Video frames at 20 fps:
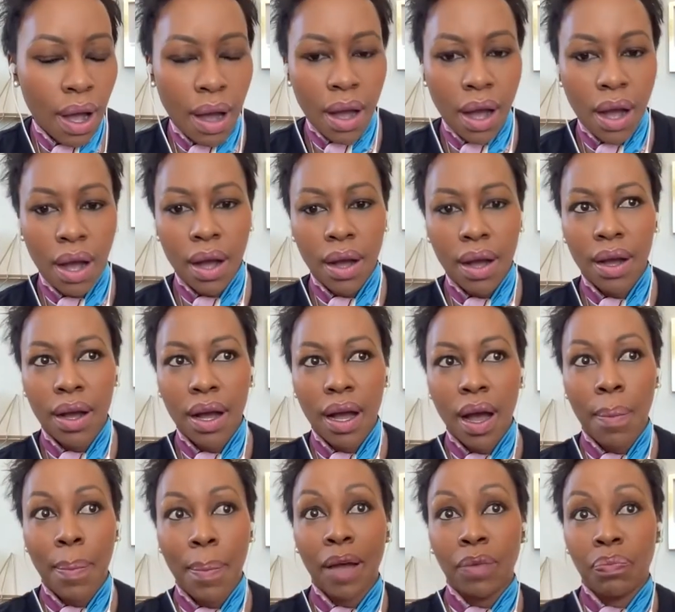
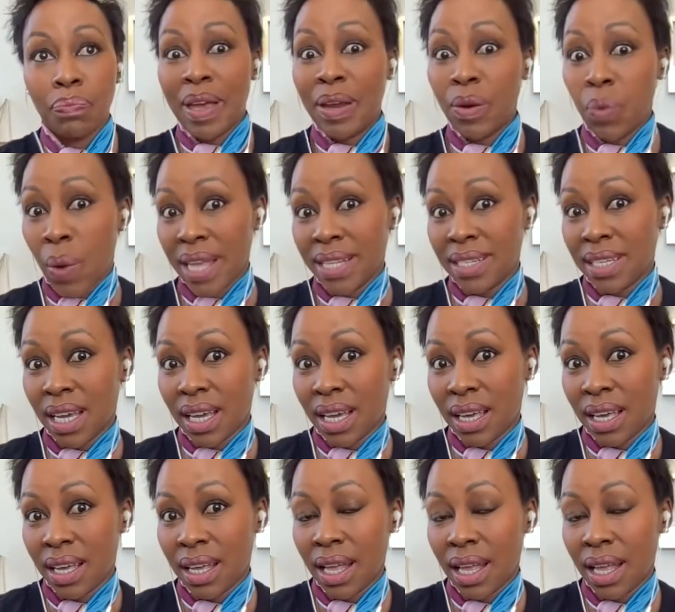about bedwetting.